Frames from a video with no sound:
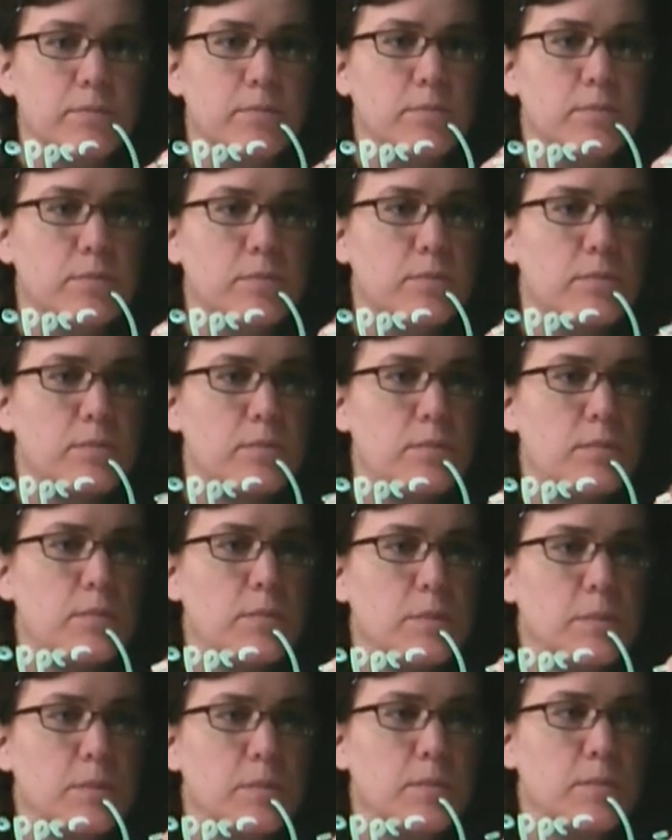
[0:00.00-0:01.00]

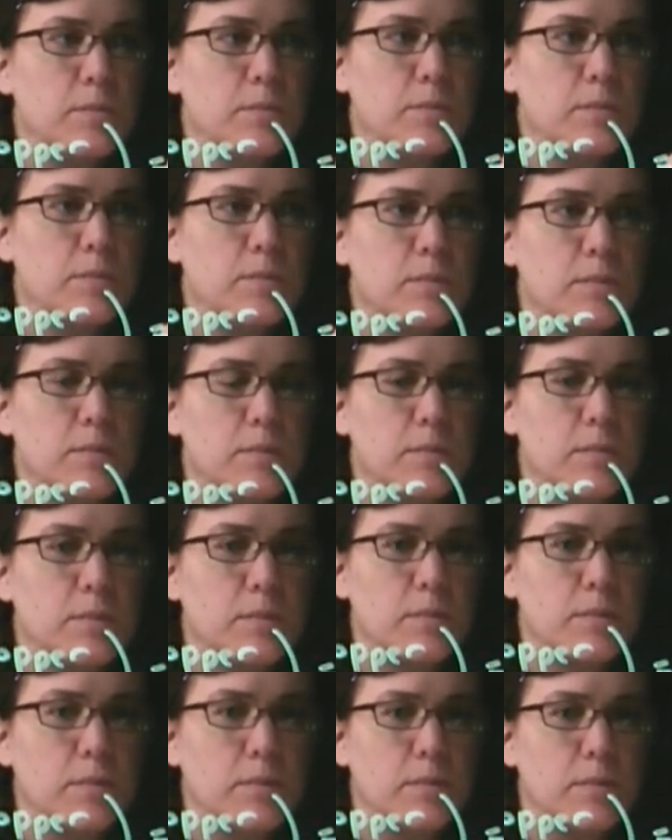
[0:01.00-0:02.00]

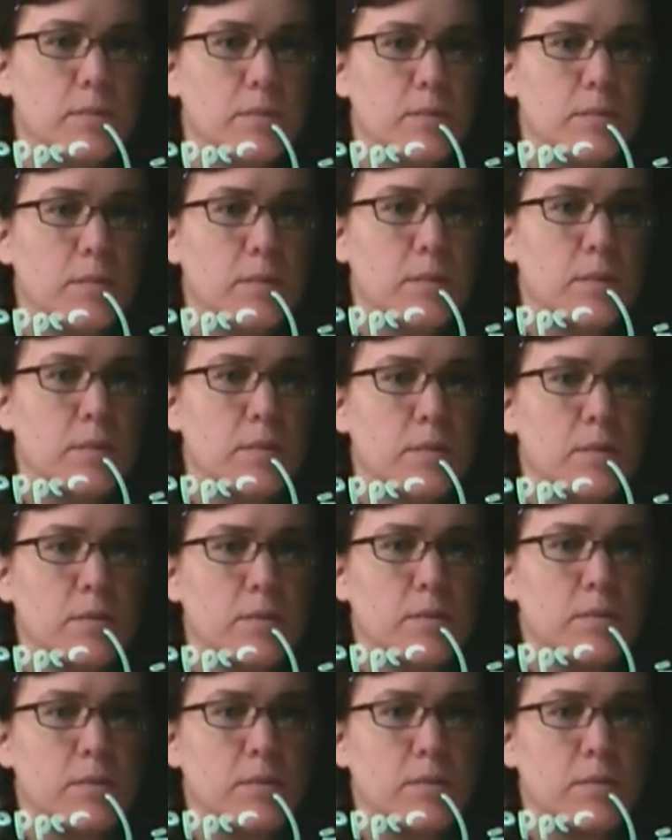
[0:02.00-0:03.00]

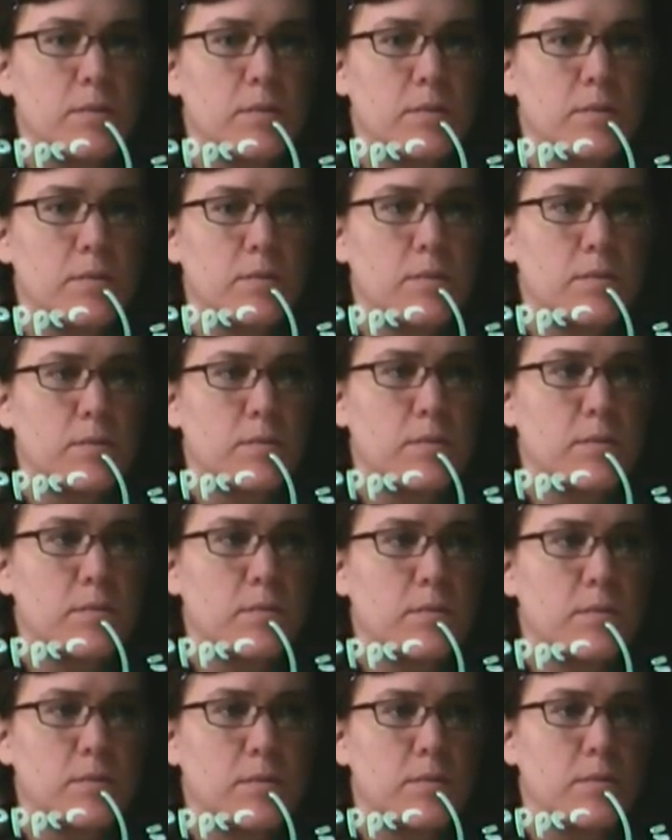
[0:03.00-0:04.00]

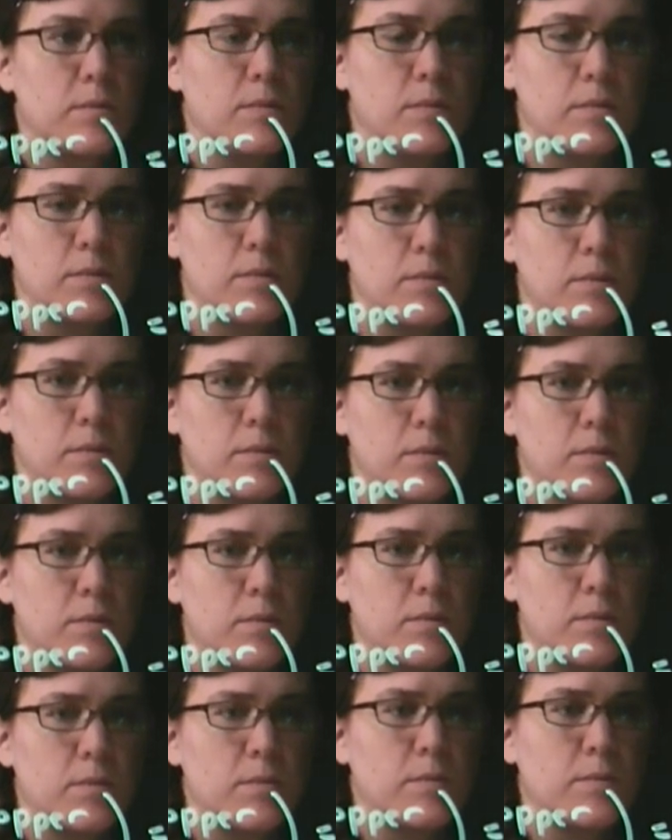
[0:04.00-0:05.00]

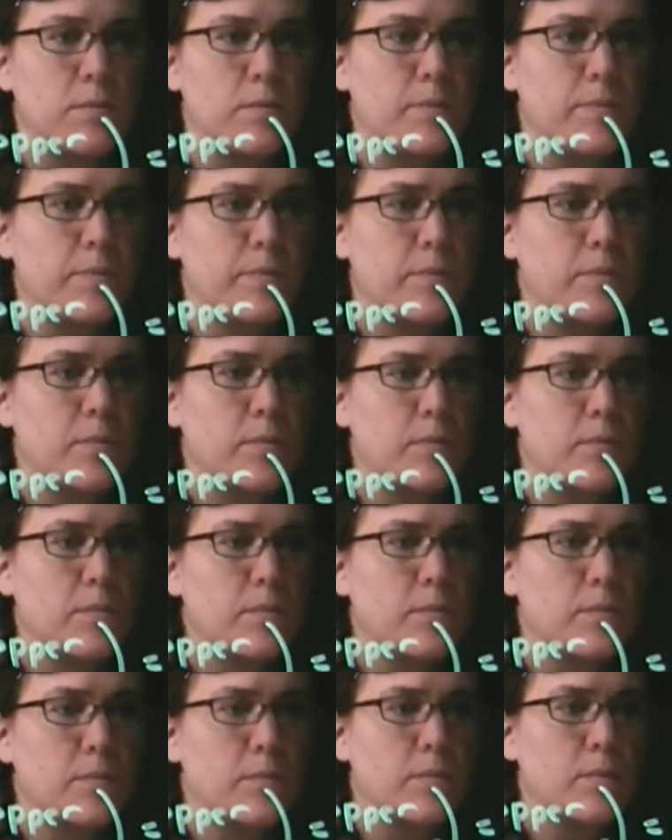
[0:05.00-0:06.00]

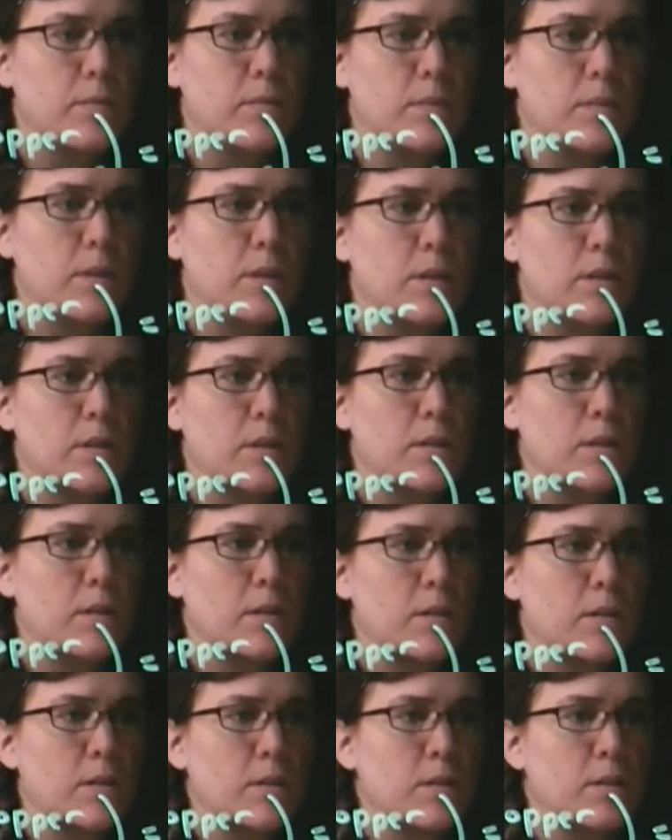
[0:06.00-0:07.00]

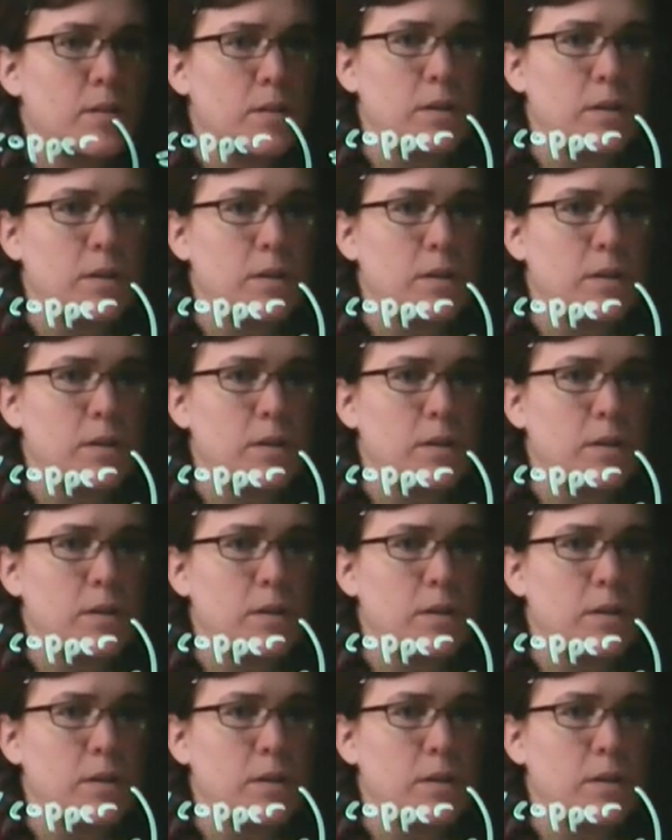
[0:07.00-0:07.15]
[no speech]